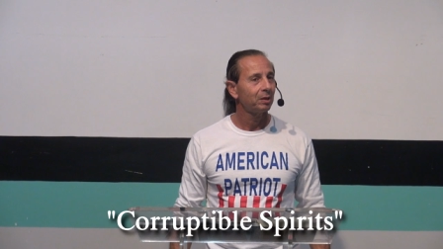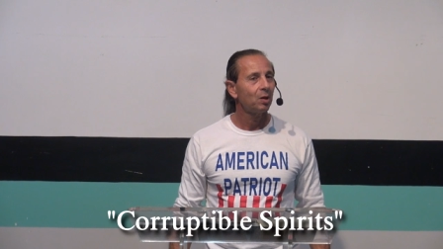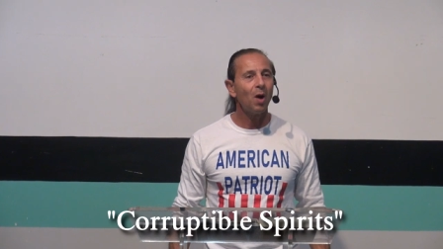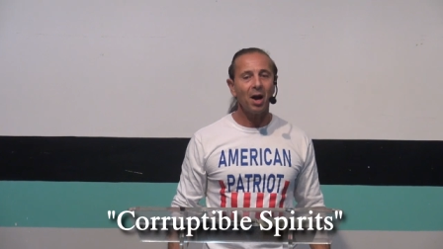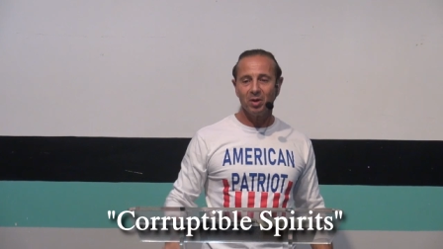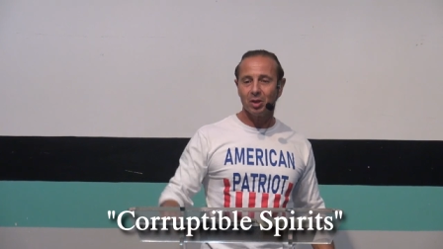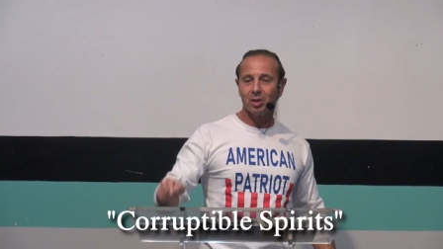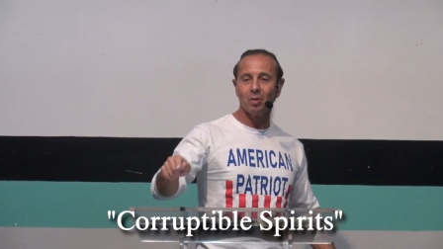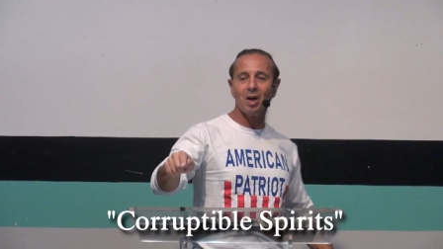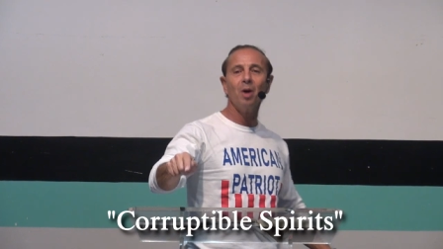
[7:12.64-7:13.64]
Why? Because
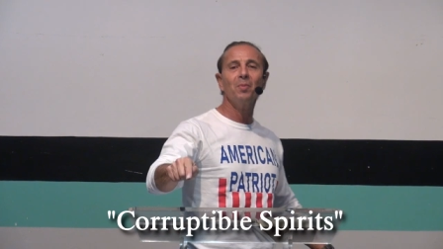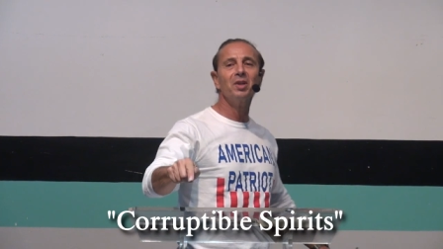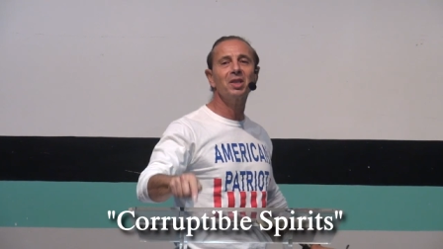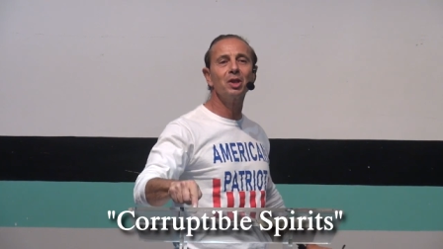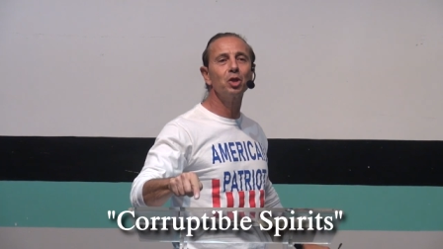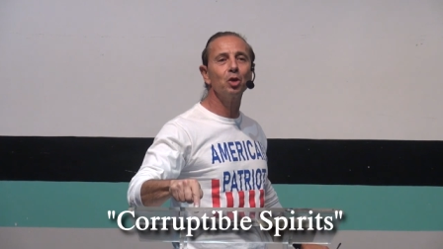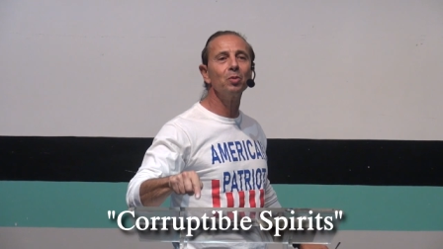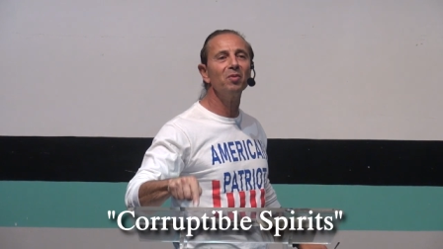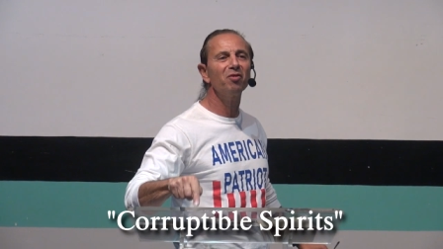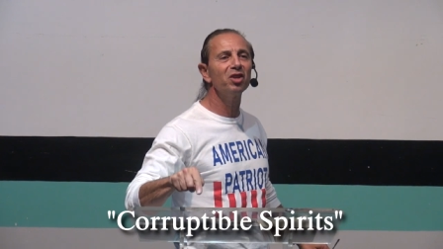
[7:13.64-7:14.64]
it'll help assist
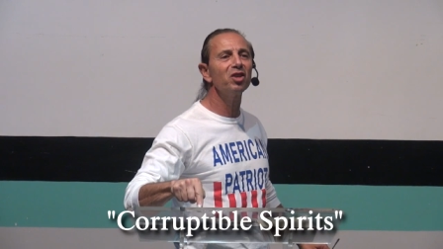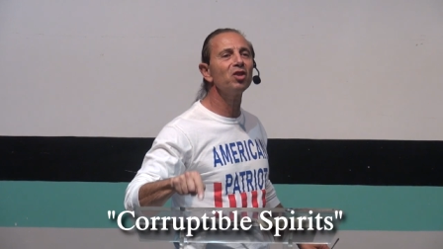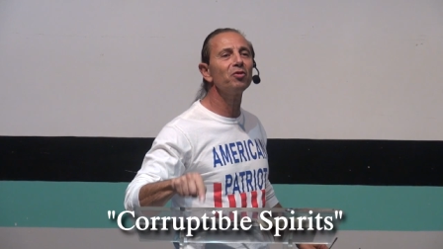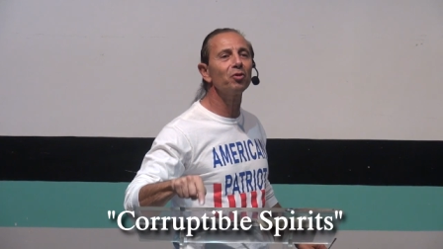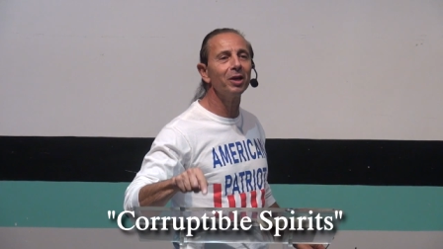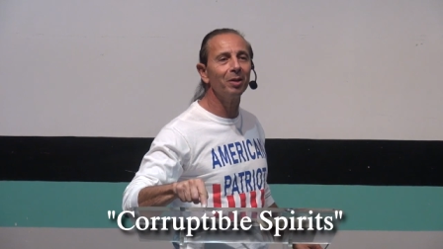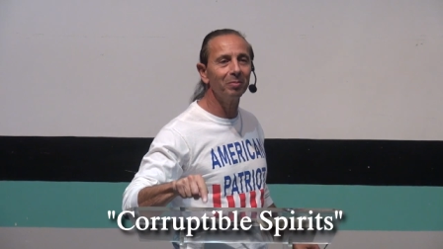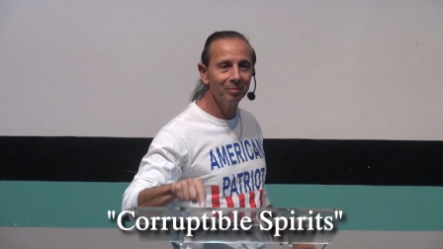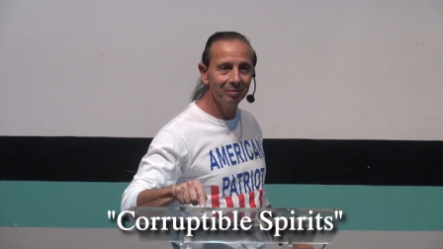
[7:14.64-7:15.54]
your, your freedom.